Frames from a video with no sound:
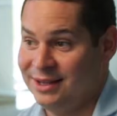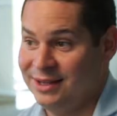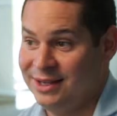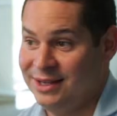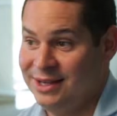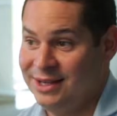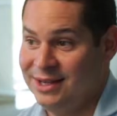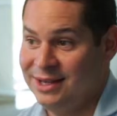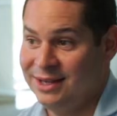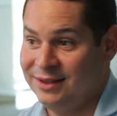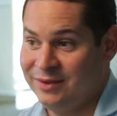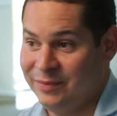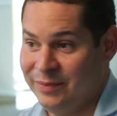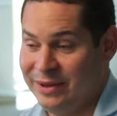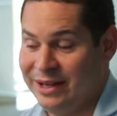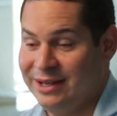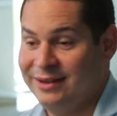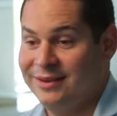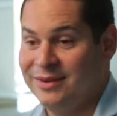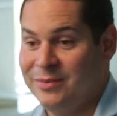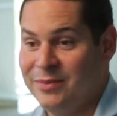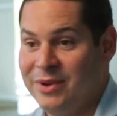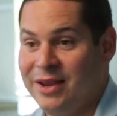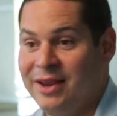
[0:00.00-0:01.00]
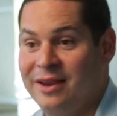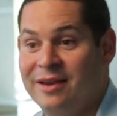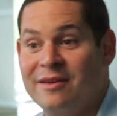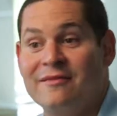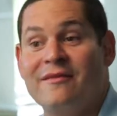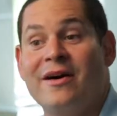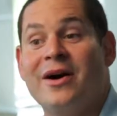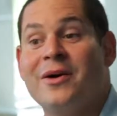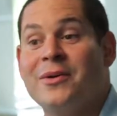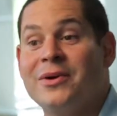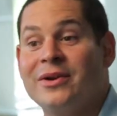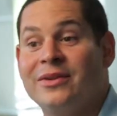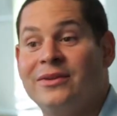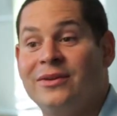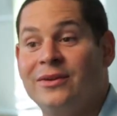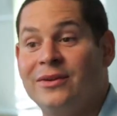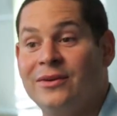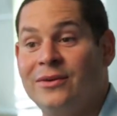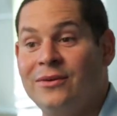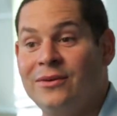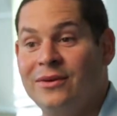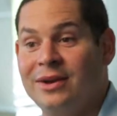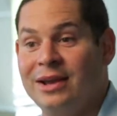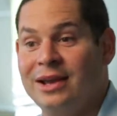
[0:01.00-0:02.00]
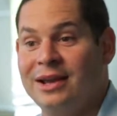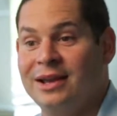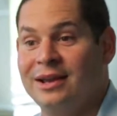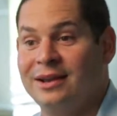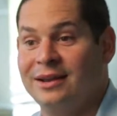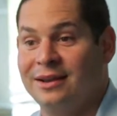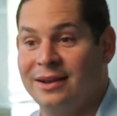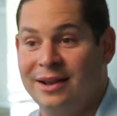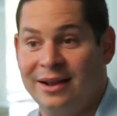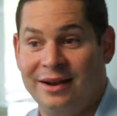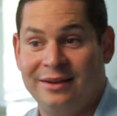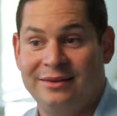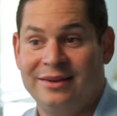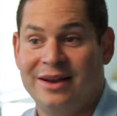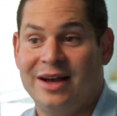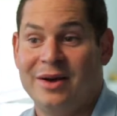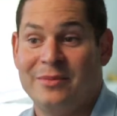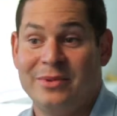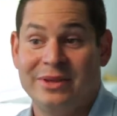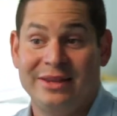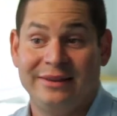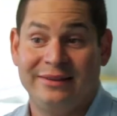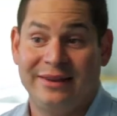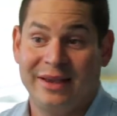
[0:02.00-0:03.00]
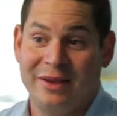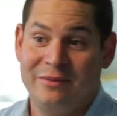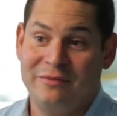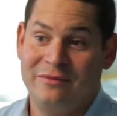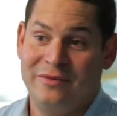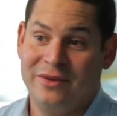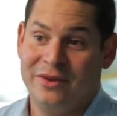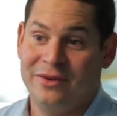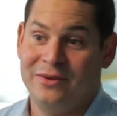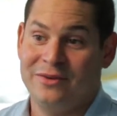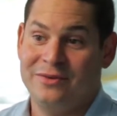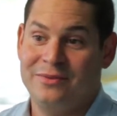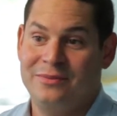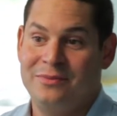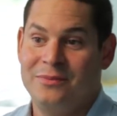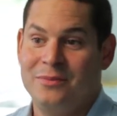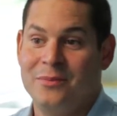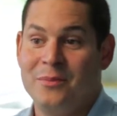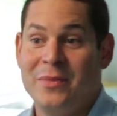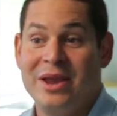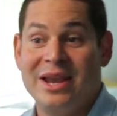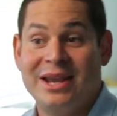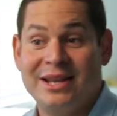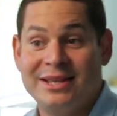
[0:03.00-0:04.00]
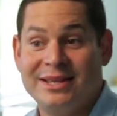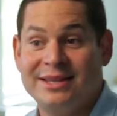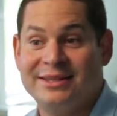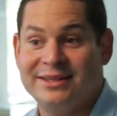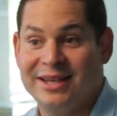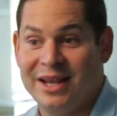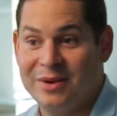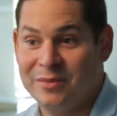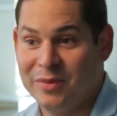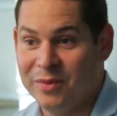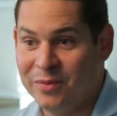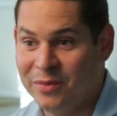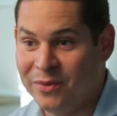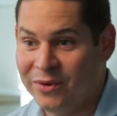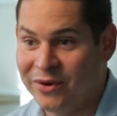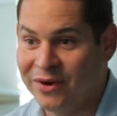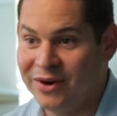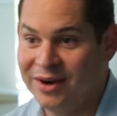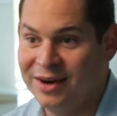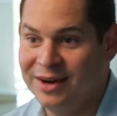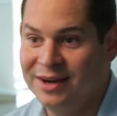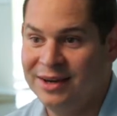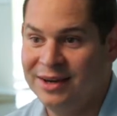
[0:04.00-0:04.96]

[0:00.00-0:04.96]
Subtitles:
He explained to me, if I were to get a job in the same field, making the same or more,